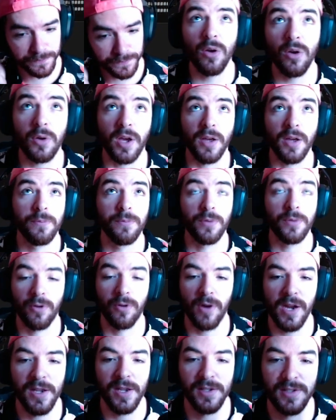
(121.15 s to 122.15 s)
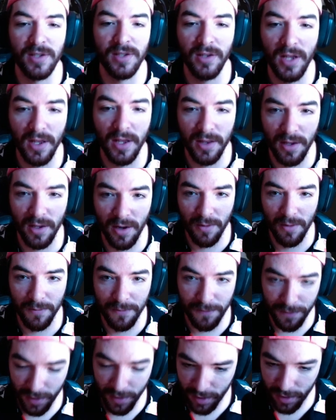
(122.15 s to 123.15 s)
Okay, great. So now I'm
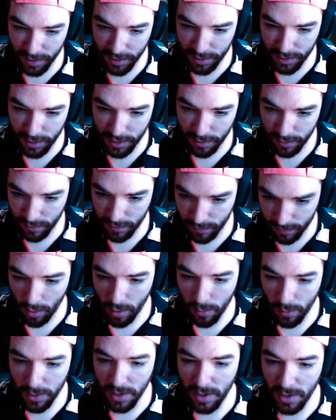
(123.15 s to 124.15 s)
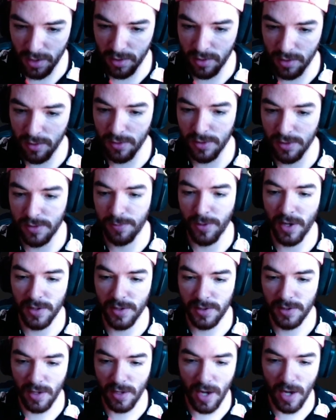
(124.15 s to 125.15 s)
finished, all we need to do is
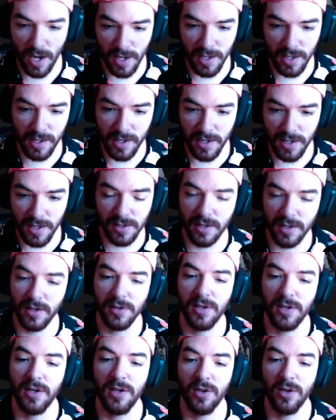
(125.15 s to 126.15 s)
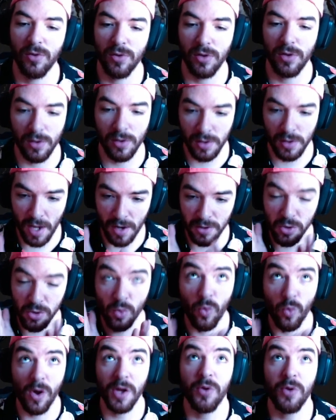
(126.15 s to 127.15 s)
press any key to continue. Now you
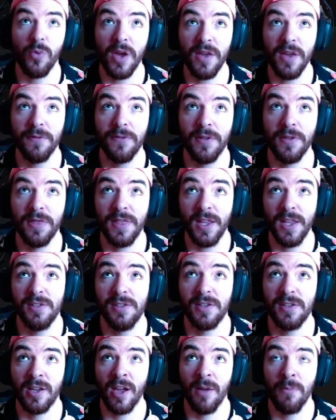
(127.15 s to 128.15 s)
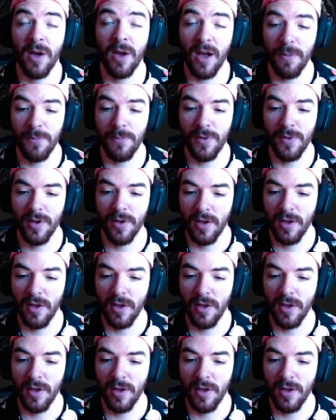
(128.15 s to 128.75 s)
want to wait for this to come up.